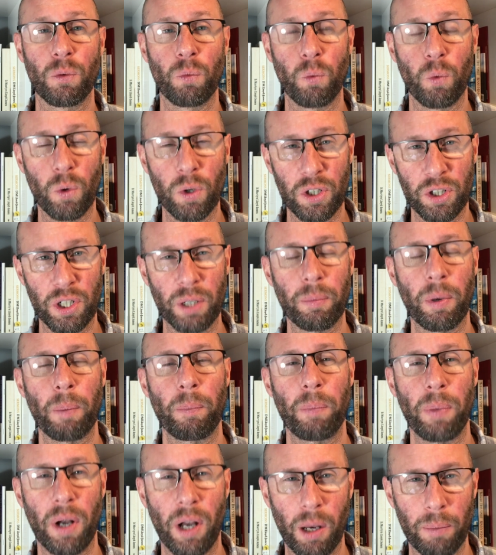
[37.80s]
worship,
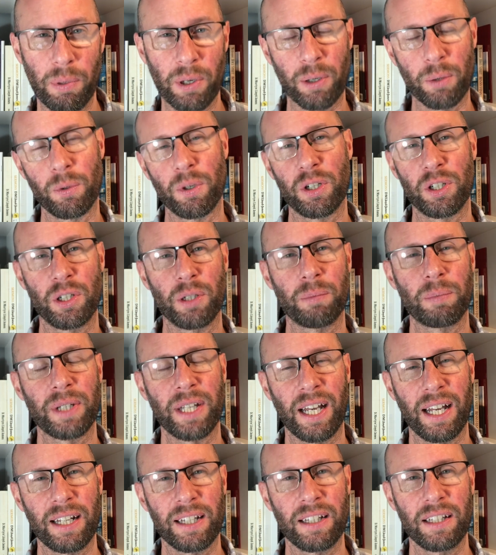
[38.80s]
public worship,
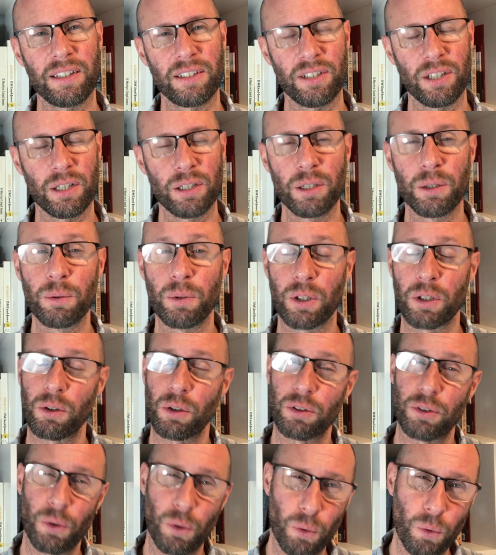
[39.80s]
can continue
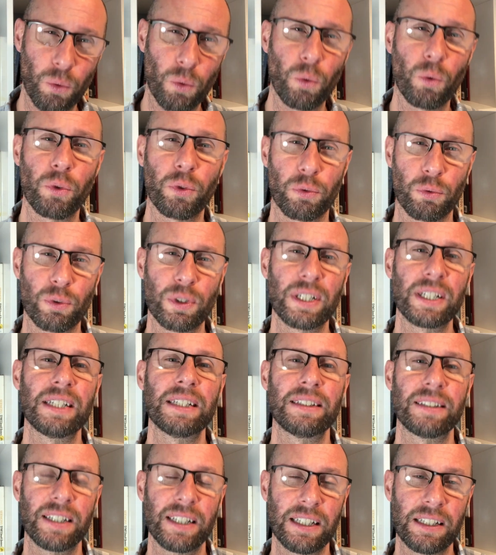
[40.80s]
across all three
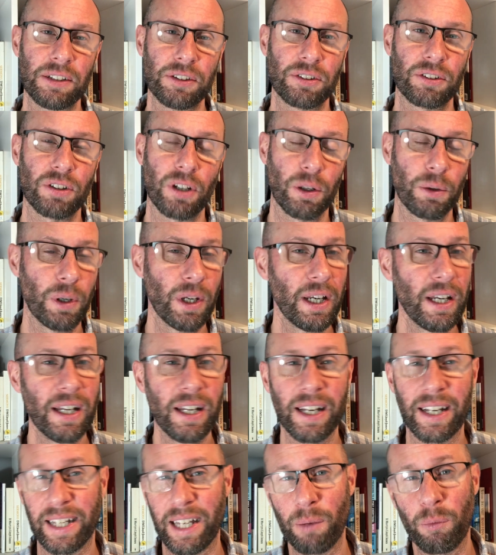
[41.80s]
tiers. So
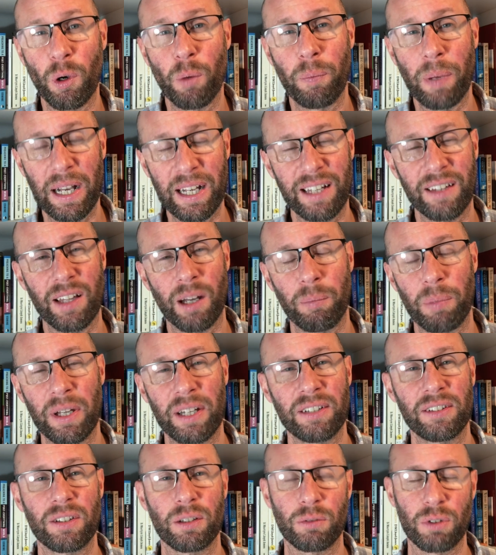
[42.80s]
again, we're back in that
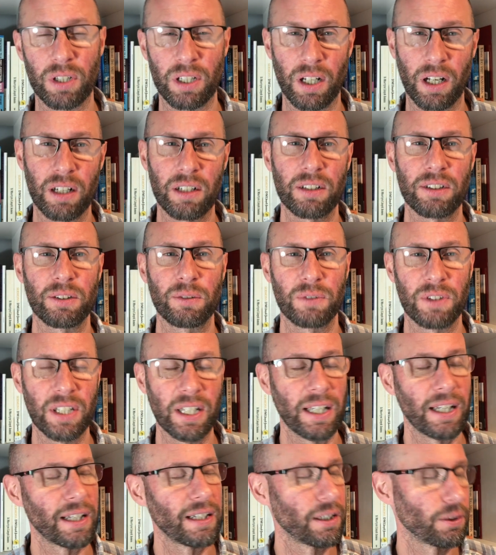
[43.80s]
place that regardless of
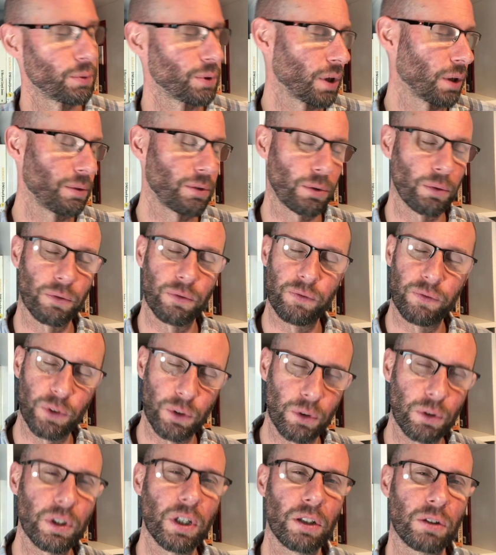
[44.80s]
tier, unless we go into a
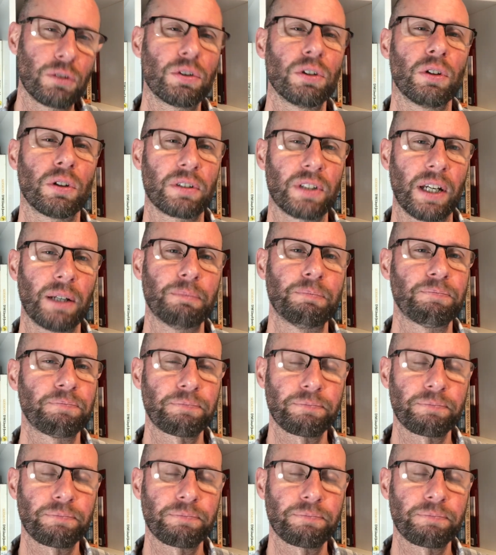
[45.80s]
full country lockdown